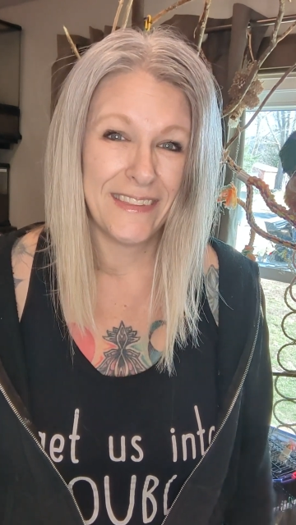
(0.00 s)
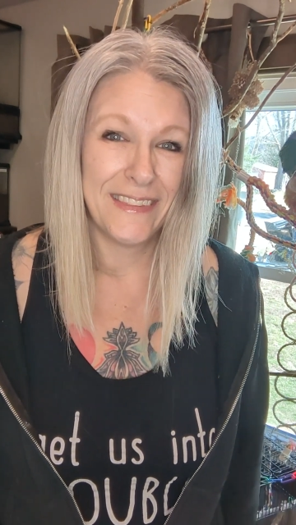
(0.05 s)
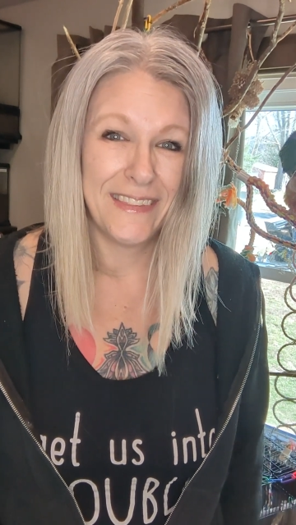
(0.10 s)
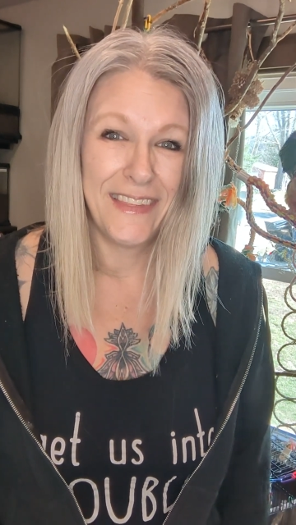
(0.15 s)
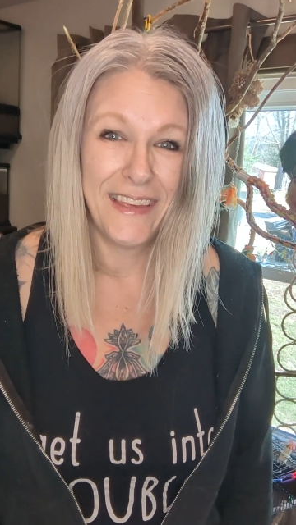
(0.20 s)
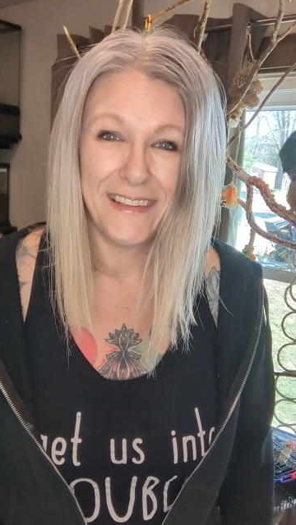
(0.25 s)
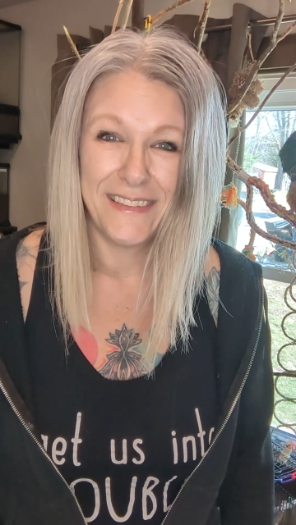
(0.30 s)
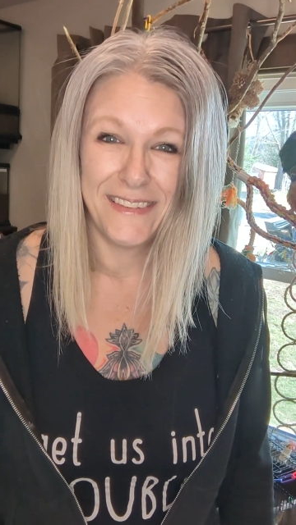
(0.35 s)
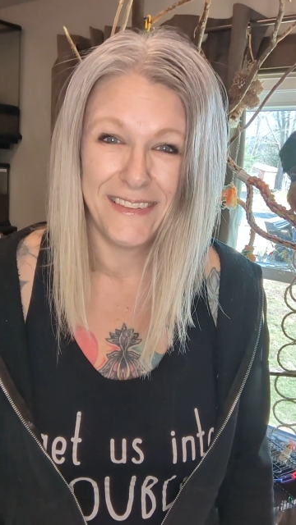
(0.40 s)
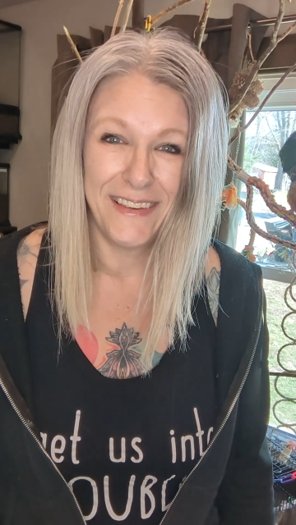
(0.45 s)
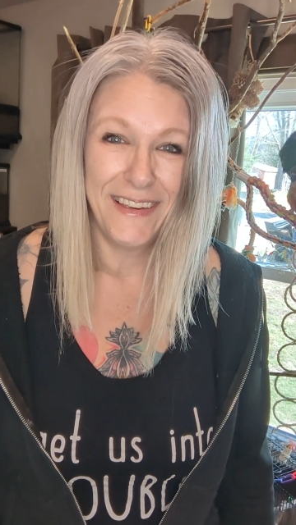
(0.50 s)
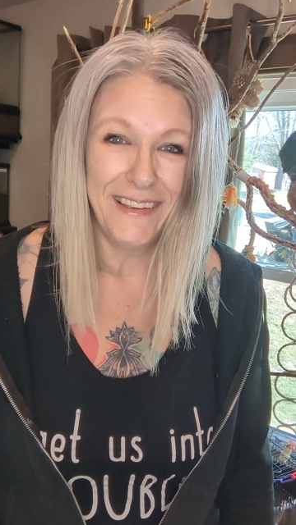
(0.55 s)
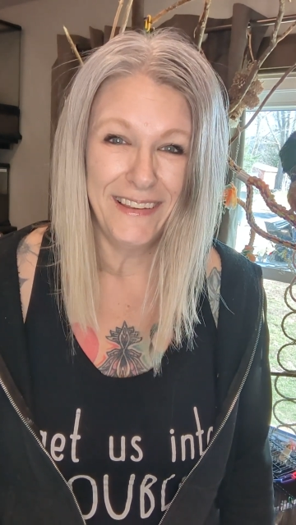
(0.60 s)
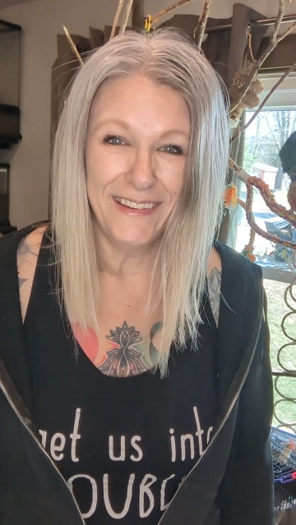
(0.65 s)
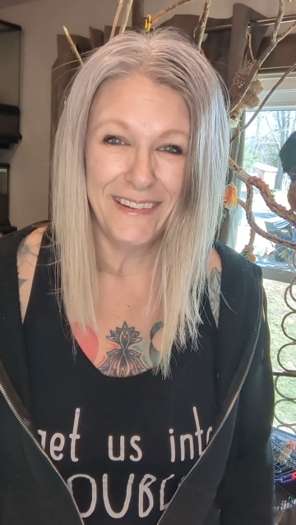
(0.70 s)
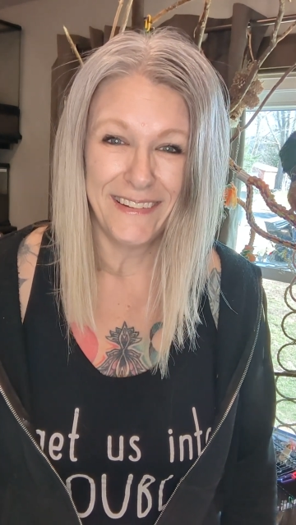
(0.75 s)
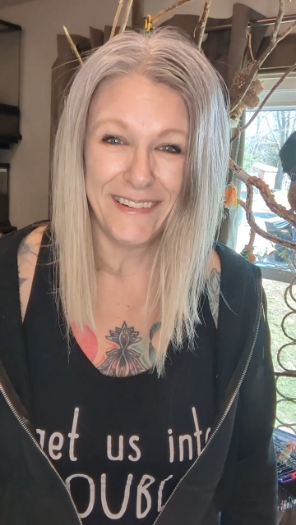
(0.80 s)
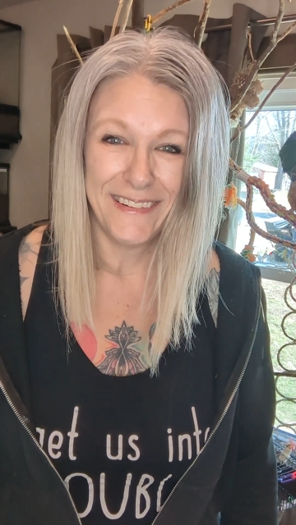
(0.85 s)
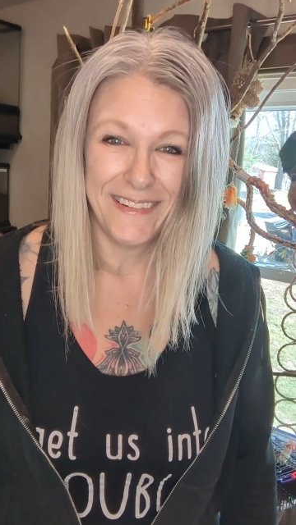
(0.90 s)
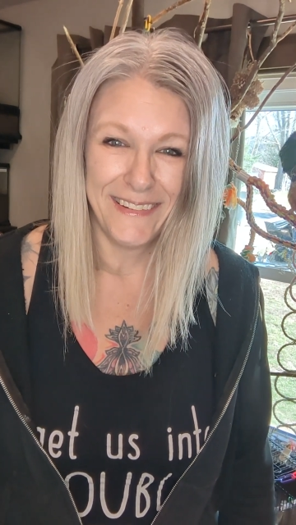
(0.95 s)
that's
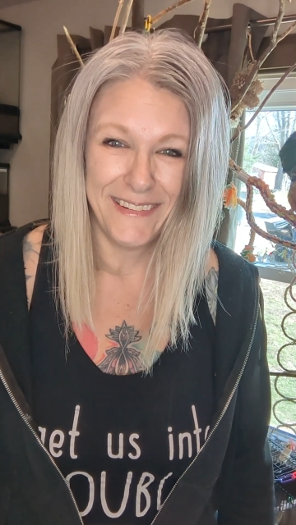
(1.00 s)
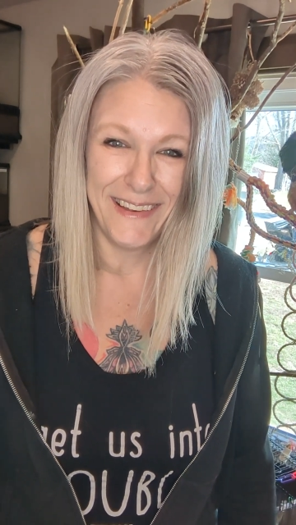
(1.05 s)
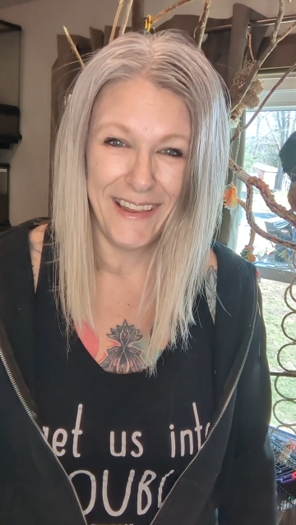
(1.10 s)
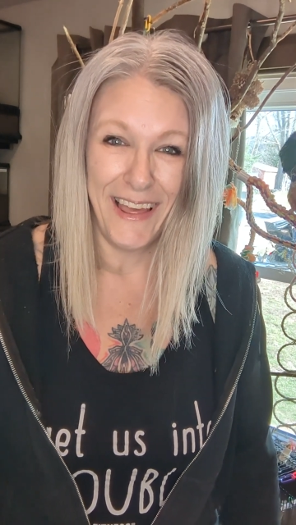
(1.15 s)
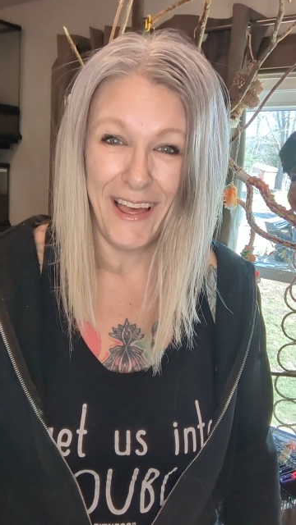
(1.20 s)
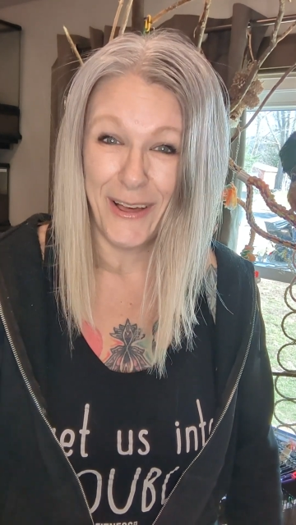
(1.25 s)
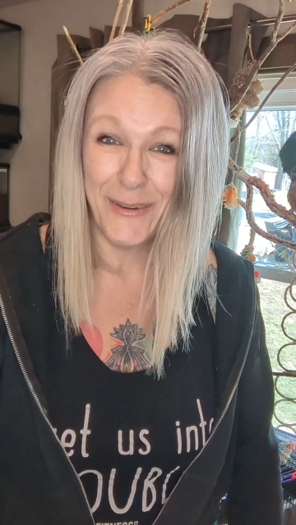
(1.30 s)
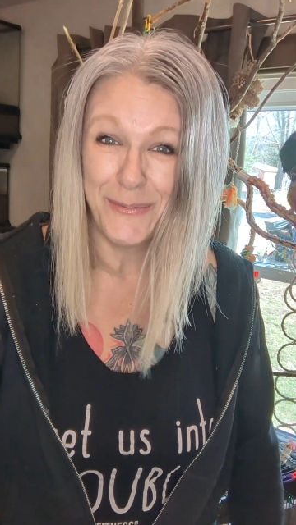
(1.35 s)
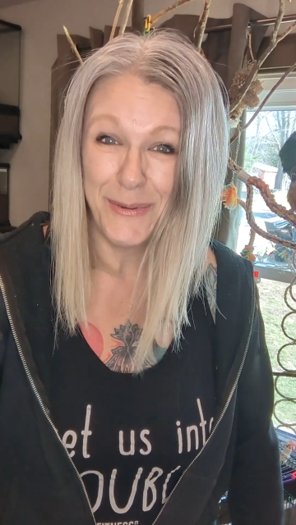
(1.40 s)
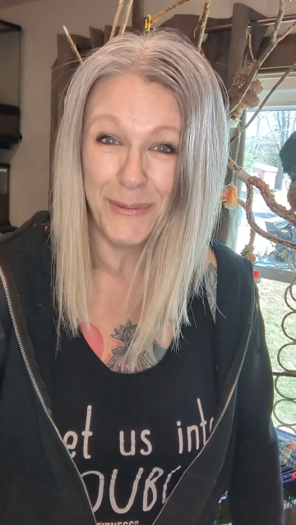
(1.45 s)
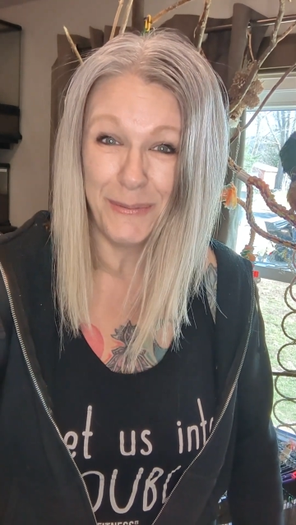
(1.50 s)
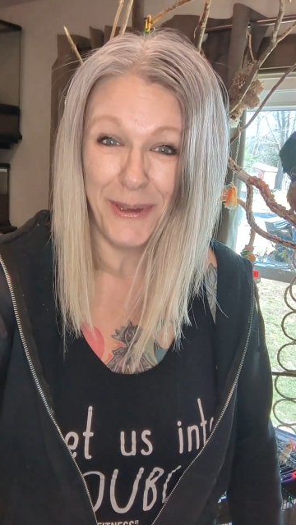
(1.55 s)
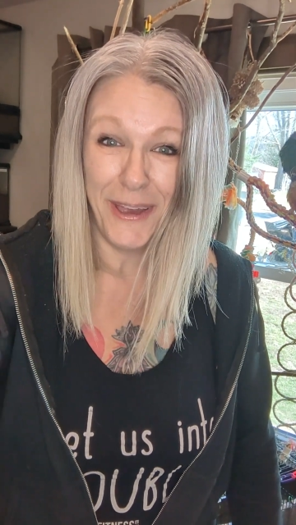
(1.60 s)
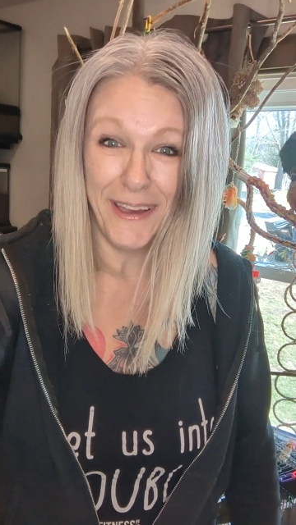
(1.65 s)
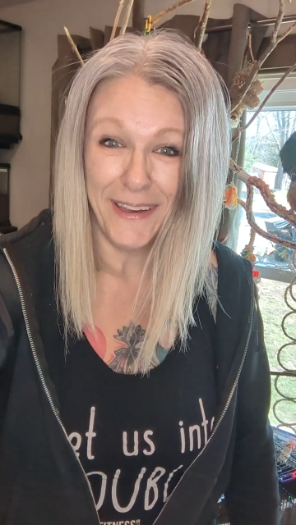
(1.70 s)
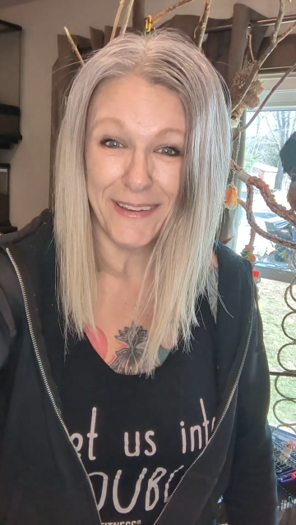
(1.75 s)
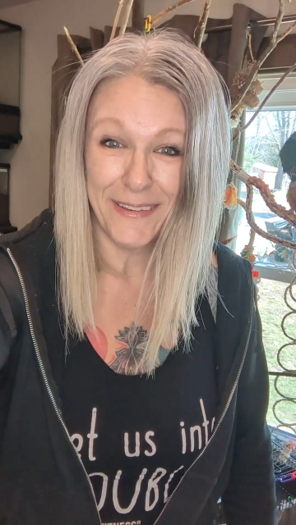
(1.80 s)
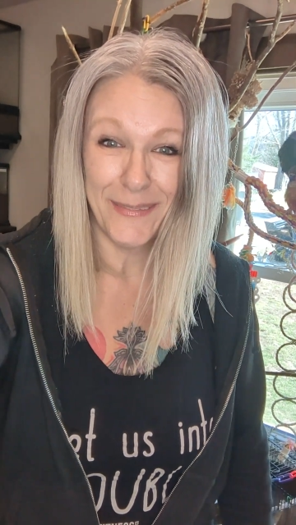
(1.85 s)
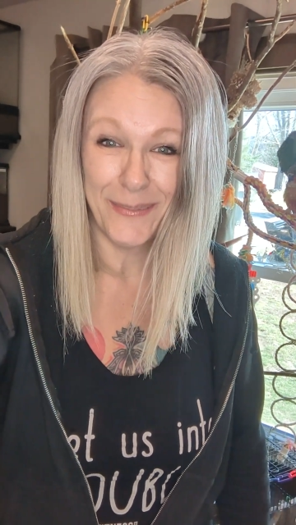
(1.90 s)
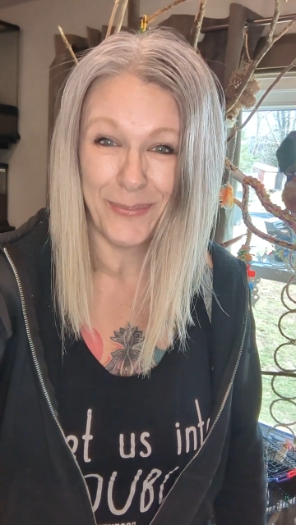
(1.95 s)
it. I'll be
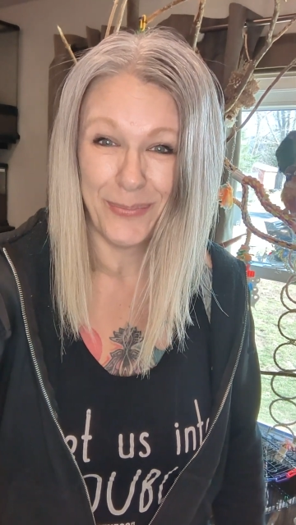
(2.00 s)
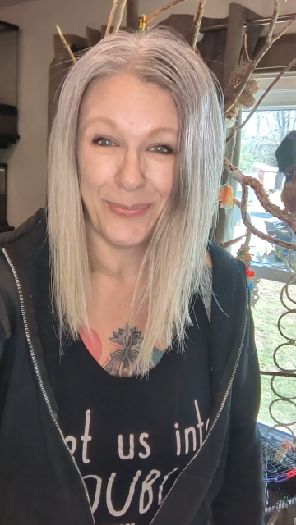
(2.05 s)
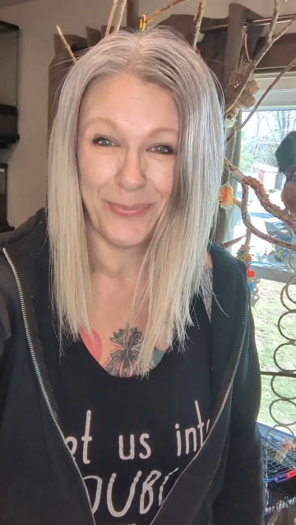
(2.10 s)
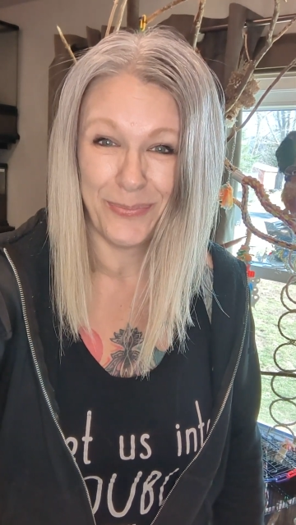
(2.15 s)
back.